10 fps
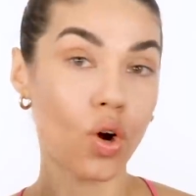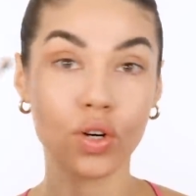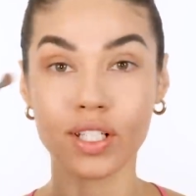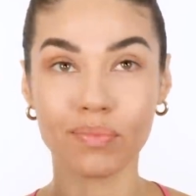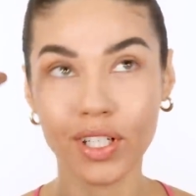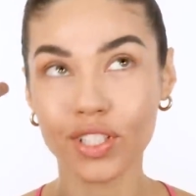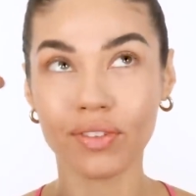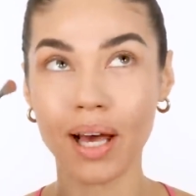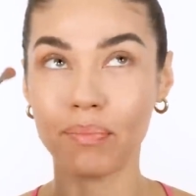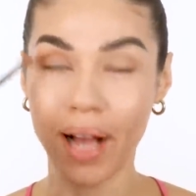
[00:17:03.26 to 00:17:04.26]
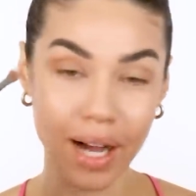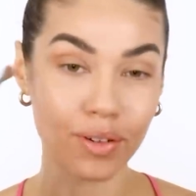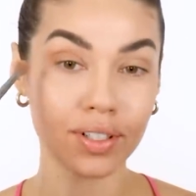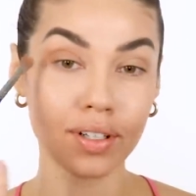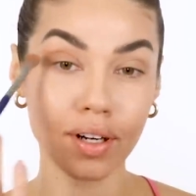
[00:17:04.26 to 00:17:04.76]
or as much of that
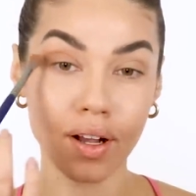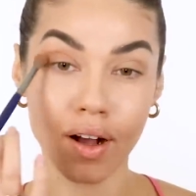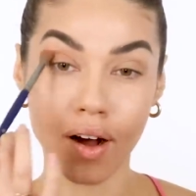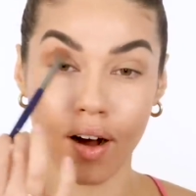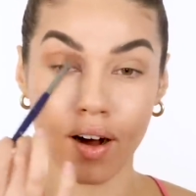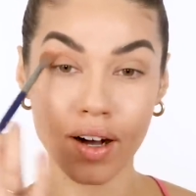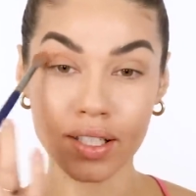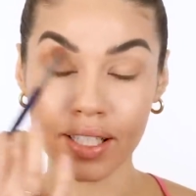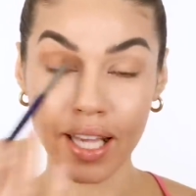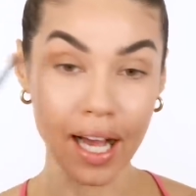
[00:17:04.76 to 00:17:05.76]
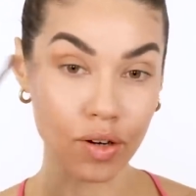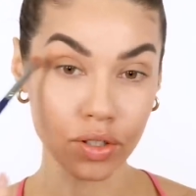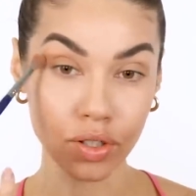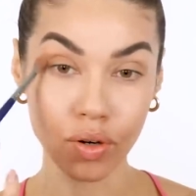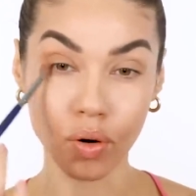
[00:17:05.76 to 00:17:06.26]
powder on the
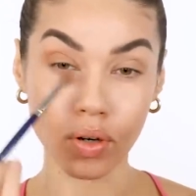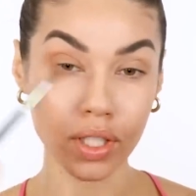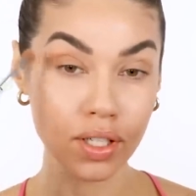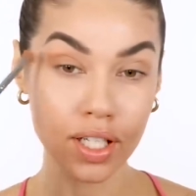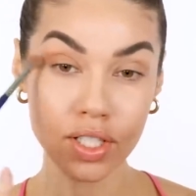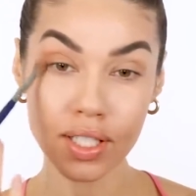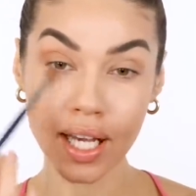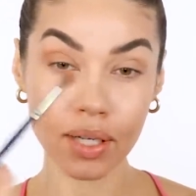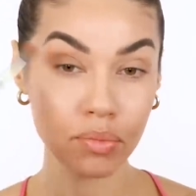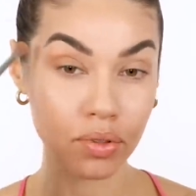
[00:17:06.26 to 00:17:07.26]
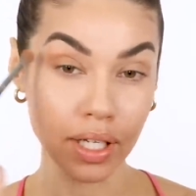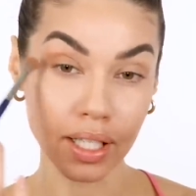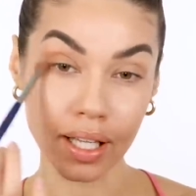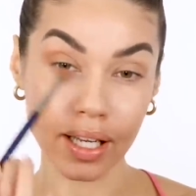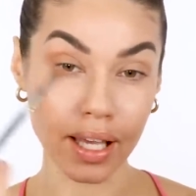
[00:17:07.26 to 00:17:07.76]
outer corner and just kind of
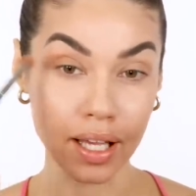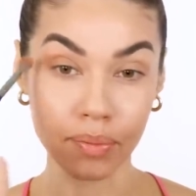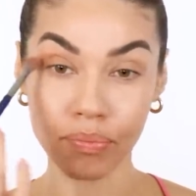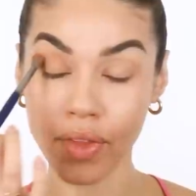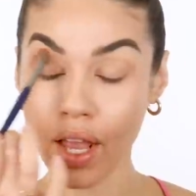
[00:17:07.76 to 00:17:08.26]
bring it in.